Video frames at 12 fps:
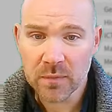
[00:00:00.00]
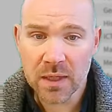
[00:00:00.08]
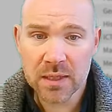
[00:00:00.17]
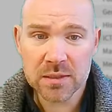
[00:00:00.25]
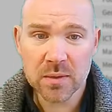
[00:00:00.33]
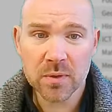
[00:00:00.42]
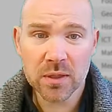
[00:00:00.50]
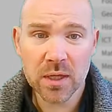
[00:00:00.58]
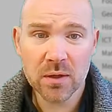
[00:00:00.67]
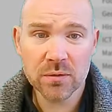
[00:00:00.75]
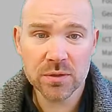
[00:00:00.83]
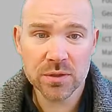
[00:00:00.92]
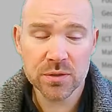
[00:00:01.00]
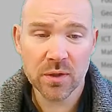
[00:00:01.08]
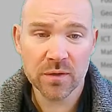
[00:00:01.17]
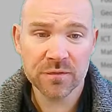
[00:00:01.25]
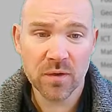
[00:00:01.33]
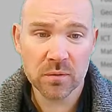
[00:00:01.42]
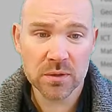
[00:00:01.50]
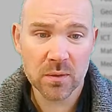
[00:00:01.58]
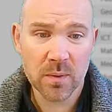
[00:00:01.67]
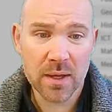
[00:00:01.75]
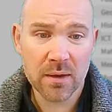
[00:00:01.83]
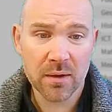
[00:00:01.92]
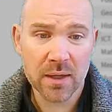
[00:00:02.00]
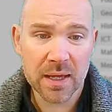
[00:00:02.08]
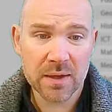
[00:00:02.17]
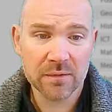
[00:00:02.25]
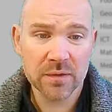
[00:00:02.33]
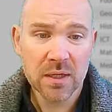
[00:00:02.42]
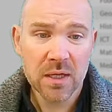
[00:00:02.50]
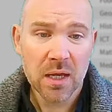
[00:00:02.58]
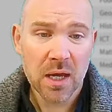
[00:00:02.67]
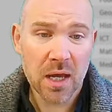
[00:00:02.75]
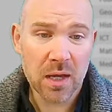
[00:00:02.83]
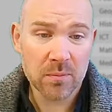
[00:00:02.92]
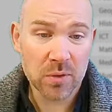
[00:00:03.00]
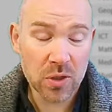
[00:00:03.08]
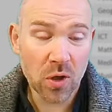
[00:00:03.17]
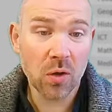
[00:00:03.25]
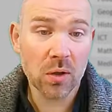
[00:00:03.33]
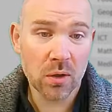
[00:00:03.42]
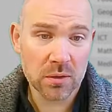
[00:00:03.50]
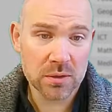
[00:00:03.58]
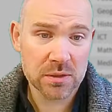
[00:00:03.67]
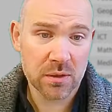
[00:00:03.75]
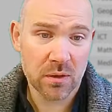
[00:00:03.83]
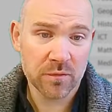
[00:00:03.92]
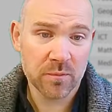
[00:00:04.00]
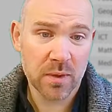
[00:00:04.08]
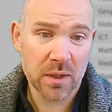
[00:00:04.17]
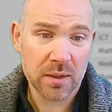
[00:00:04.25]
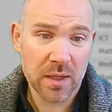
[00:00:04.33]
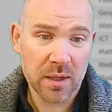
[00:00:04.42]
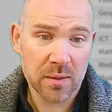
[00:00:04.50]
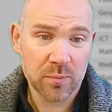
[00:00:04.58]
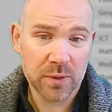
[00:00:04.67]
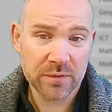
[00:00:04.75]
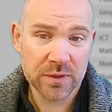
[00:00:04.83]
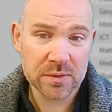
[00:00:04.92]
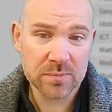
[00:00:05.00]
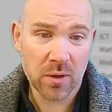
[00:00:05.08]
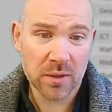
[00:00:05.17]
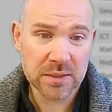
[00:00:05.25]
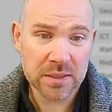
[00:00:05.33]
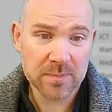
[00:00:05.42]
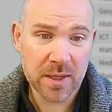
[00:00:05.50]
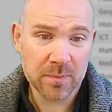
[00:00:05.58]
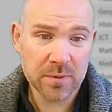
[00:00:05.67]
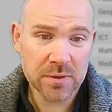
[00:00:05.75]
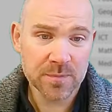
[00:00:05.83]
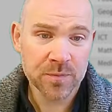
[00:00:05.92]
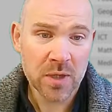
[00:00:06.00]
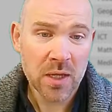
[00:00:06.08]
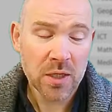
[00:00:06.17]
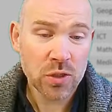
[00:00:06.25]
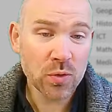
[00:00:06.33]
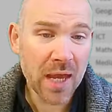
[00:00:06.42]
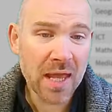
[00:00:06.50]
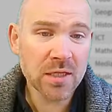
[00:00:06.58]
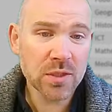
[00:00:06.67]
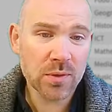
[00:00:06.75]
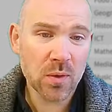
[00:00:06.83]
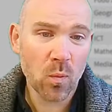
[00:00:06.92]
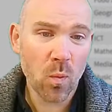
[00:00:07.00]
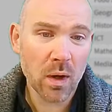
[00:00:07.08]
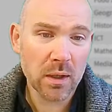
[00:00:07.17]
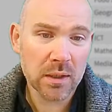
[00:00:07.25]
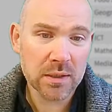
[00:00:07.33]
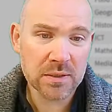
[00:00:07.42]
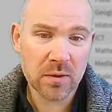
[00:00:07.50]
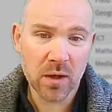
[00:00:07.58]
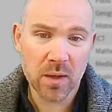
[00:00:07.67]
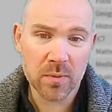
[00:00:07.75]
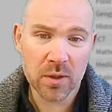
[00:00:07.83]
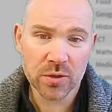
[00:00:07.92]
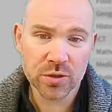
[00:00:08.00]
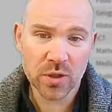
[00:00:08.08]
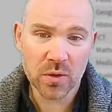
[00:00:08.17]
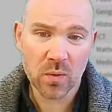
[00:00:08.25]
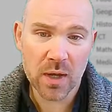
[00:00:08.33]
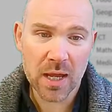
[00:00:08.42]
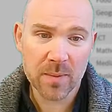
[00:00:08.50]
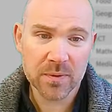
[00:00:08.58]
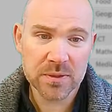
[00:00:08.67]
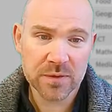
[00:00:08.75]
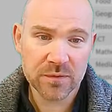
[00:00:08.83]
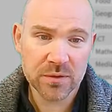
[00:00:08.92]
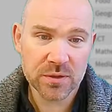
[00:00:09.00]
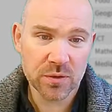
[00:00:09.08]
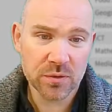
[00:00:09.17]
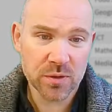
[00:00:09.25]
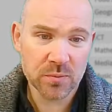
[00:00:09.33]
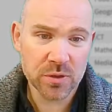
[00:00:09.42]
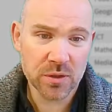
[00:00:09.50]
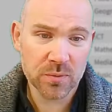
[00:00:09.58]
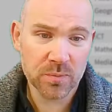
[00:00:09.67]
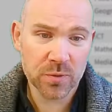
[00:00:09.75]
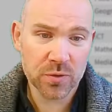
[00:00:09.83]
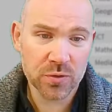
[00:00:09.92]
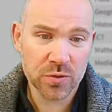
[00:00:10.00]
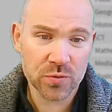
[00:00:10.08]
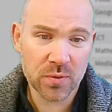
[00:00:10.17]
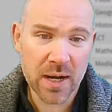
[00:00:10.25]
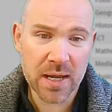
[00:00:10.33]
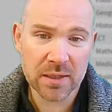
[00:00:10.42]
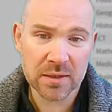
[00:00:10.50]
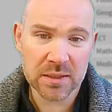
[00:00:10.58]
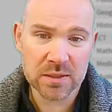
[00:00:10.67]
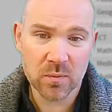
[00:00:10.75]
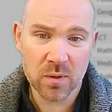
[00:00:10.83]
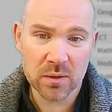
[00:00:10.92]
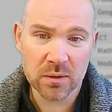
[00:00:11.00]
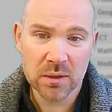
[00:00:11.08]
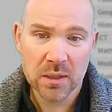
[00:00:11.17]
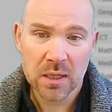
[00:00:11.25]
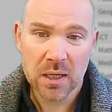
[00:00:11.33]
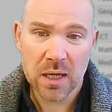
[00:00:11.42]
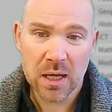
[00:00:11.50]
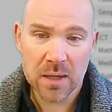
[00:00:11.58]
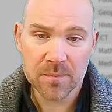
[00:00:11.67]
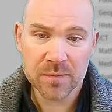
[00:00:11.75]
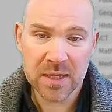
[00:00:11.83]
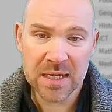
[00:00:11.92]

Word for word: is I'm going to go to a folder where I have um, got lots of my uh, previous politics papers. You can do it one at a time, and I'll show you what happens if you do. So I'm just going to drag this one um,